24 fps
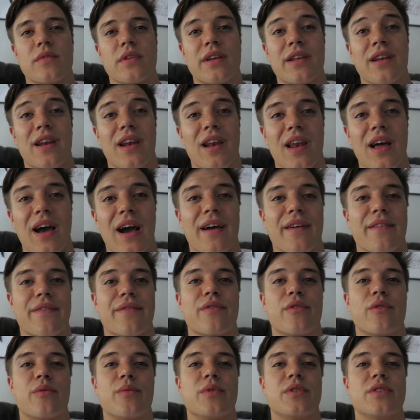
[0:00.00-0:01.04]
in
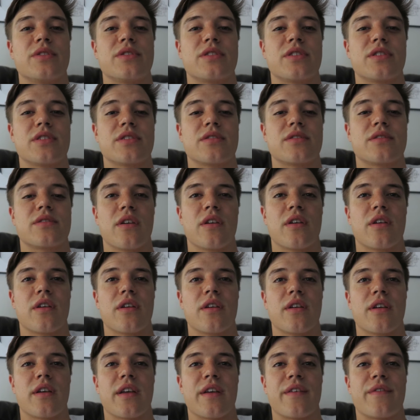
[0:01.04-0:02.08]
life, almost just,
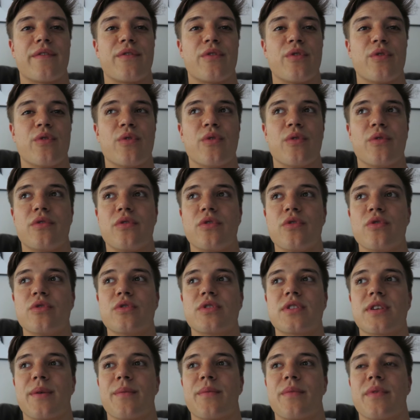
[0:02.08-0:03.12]
if you do
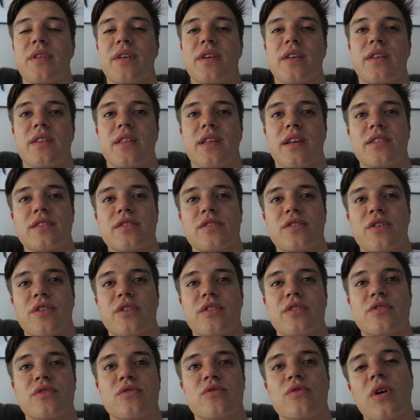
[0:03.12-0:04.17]
something that is
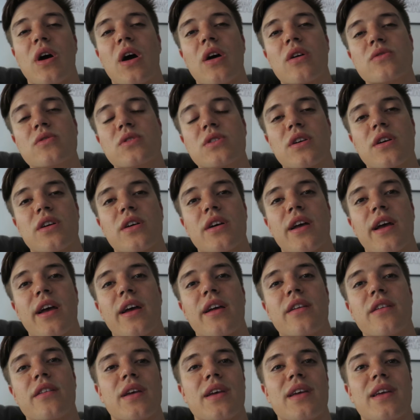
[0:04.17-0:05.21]
going to alter
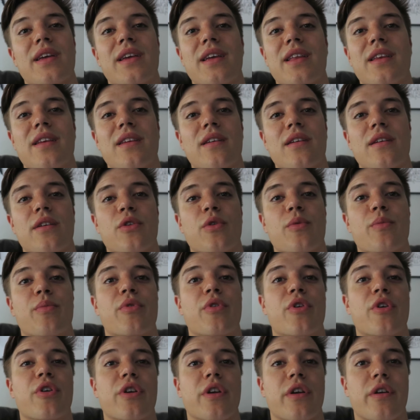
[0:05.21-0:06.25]
and hinder your
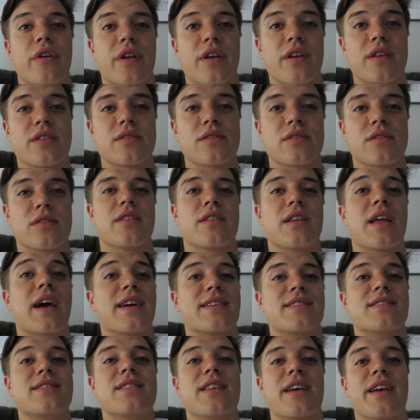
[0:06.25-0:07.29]
progress,
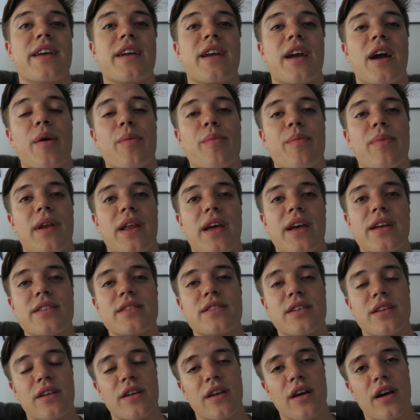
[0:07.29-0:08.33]
like staying up
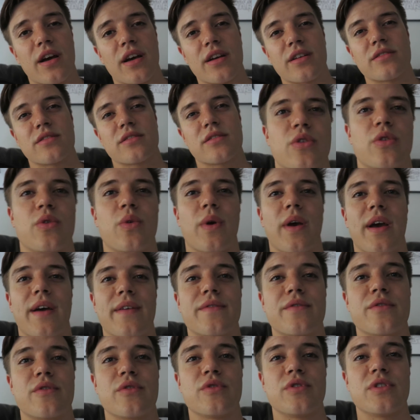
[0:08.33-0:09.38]
late at night, you
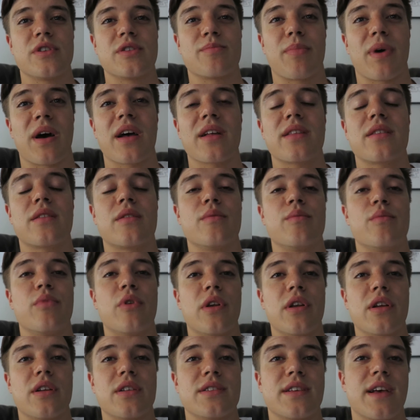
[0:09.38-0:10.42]
have to just bite the
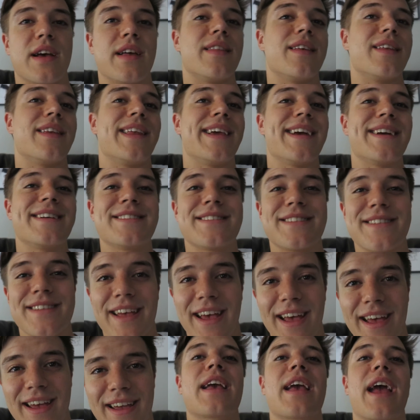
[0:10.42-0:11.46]
bullet and the next
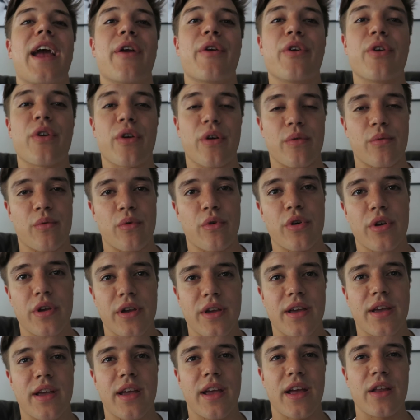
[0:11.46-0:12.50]
day carry on
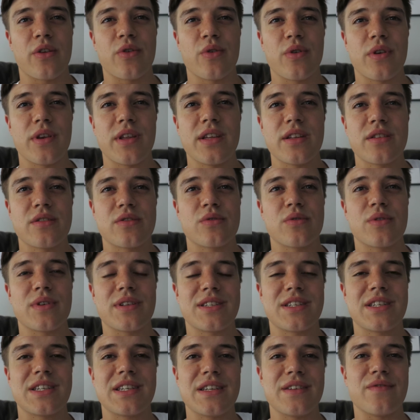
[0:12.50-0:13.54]
working, and you need to
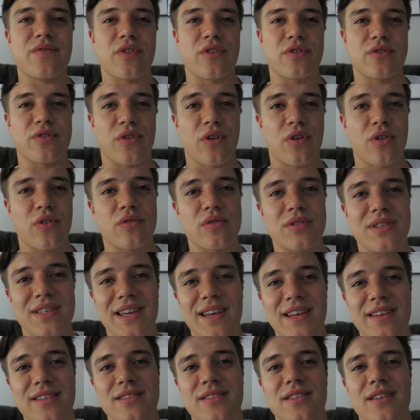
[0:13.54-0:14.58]
achieve those goals.
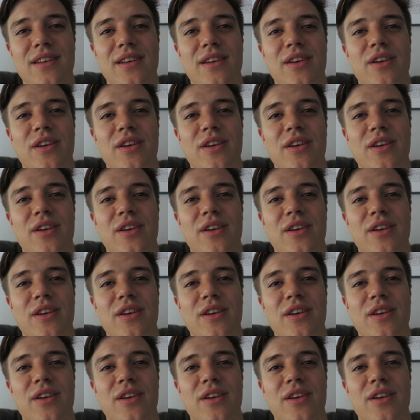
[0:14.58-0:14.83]
Yes,